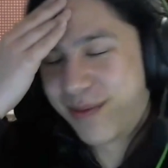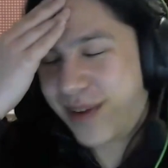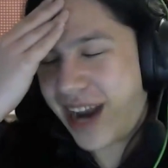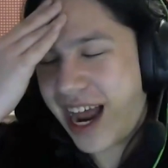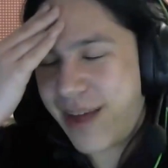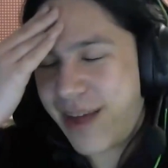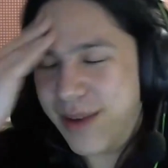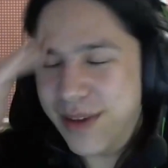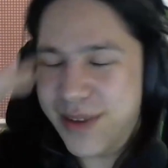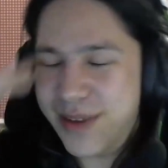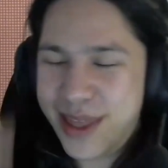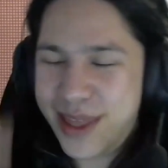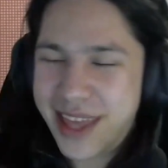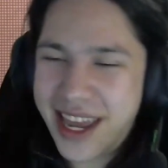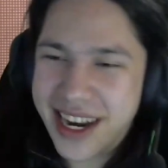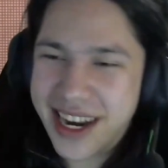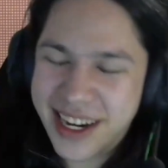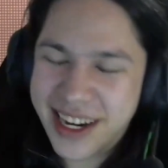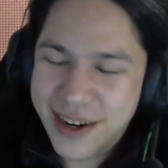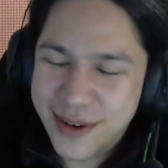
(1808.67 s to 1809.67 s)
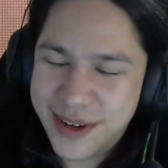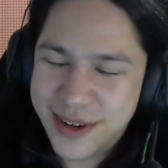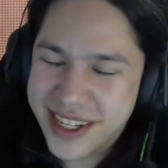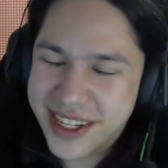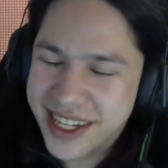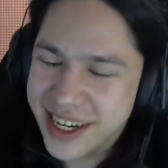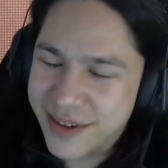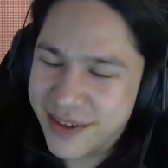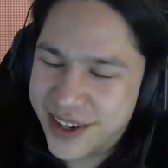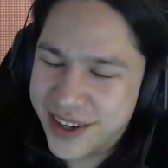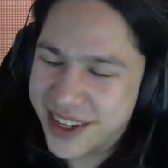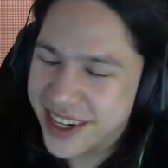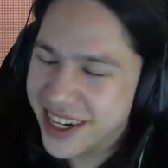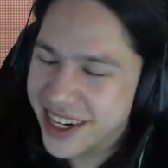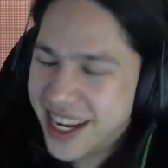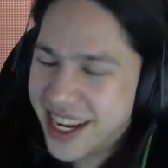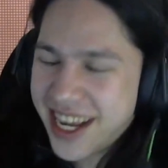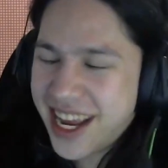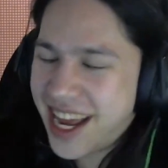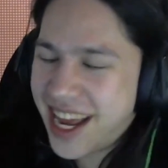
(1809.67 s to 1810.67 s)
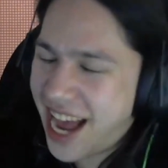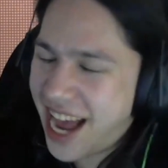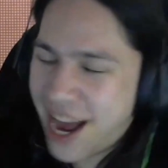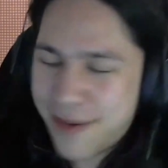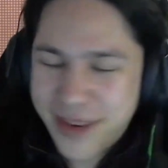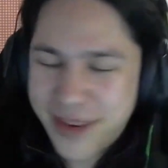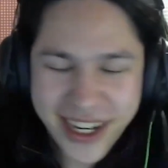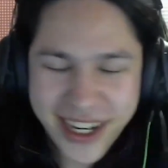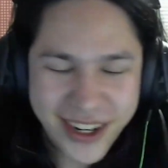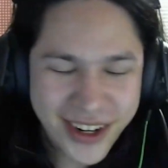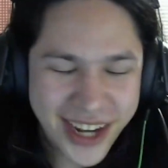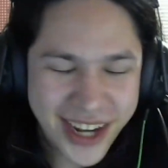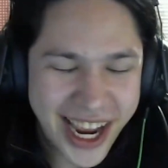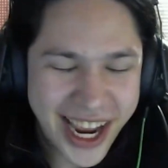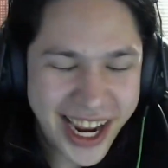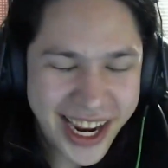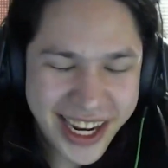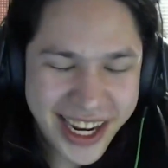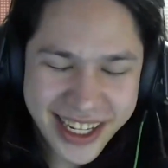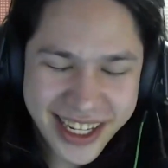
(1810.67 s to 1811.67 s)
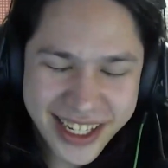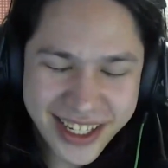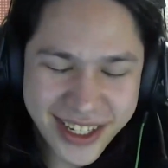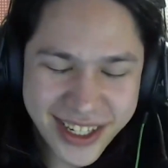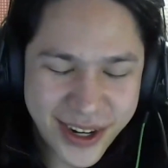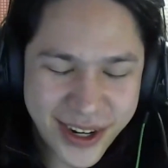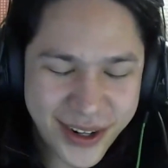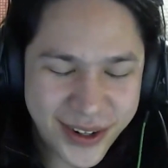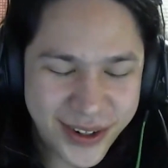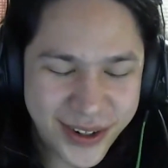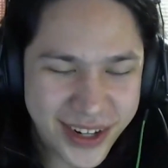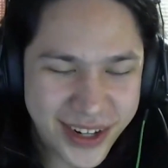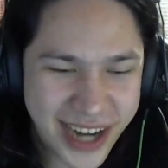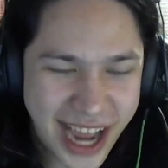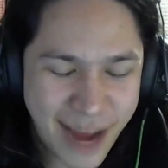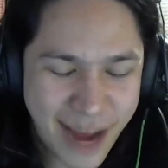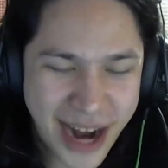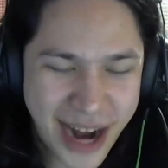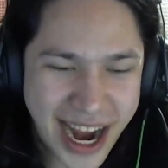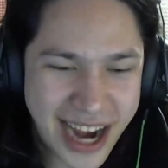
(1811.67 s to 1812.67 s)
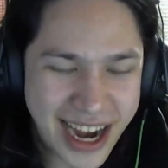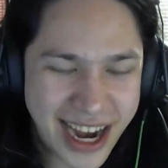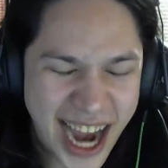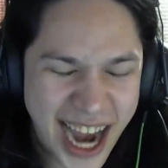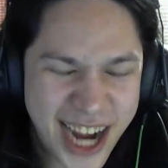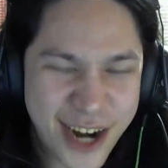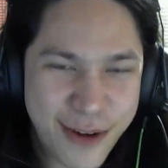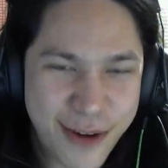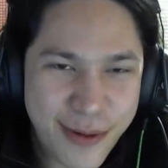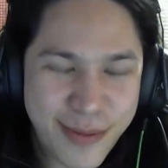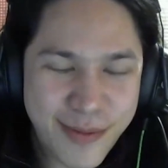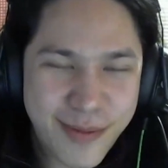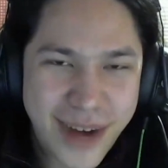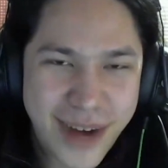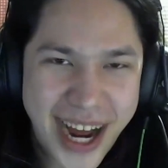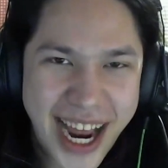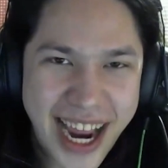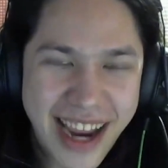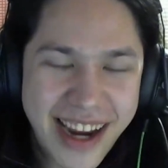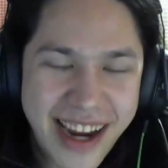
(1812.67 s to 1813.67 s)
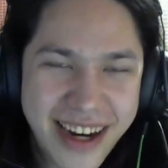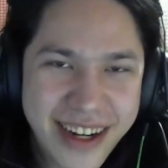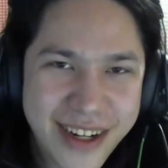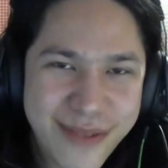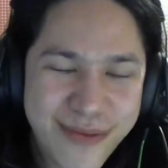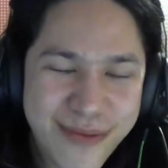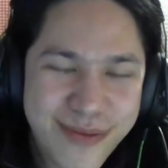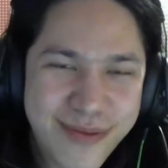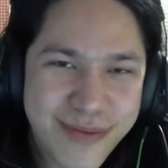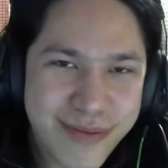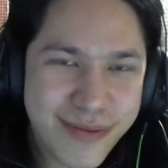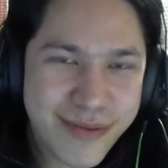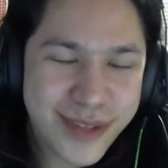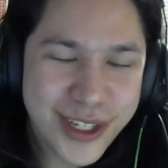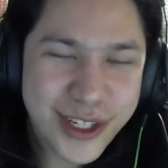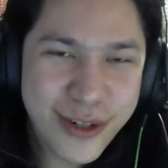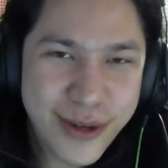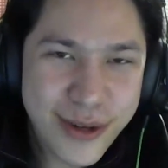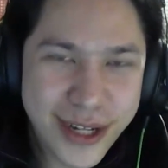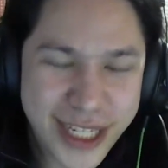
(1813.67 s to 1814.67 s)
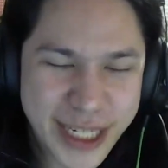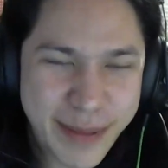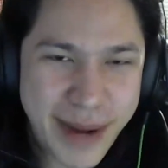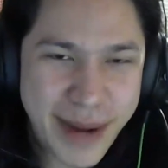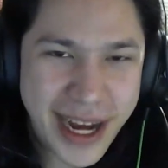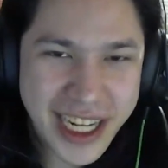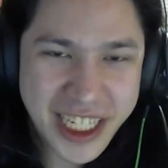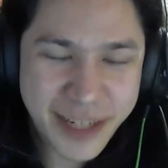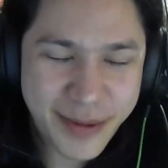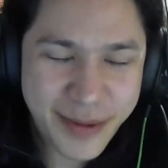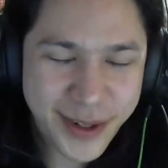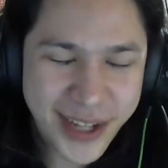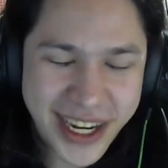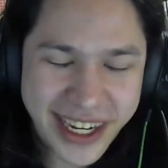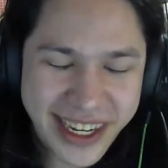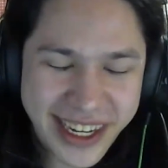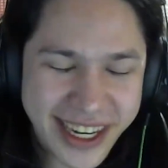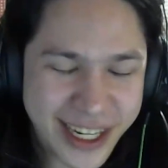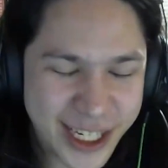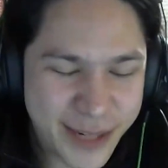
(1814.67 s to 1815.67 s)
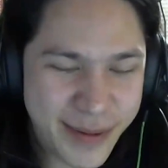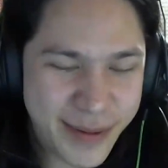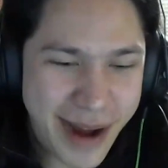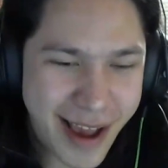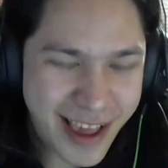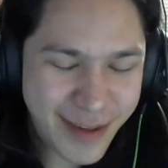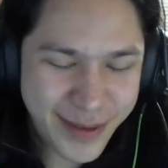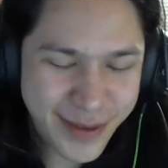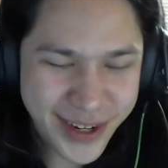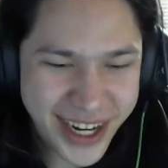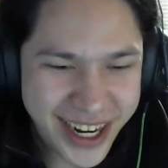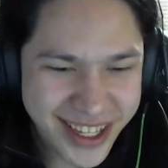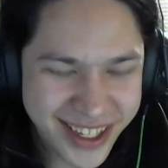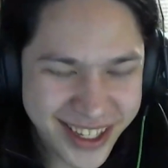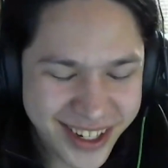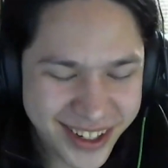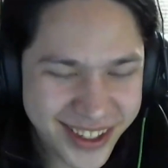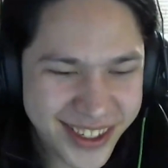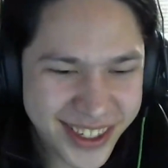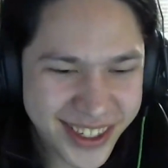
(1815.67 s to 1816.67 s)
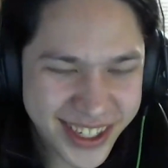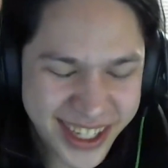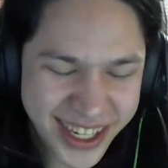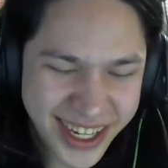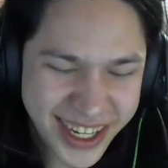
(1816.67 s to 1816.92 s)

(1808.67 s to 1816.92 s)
But even then, it would. I mean, okay. So, I mean, I know my soonest possible and latest possible answers.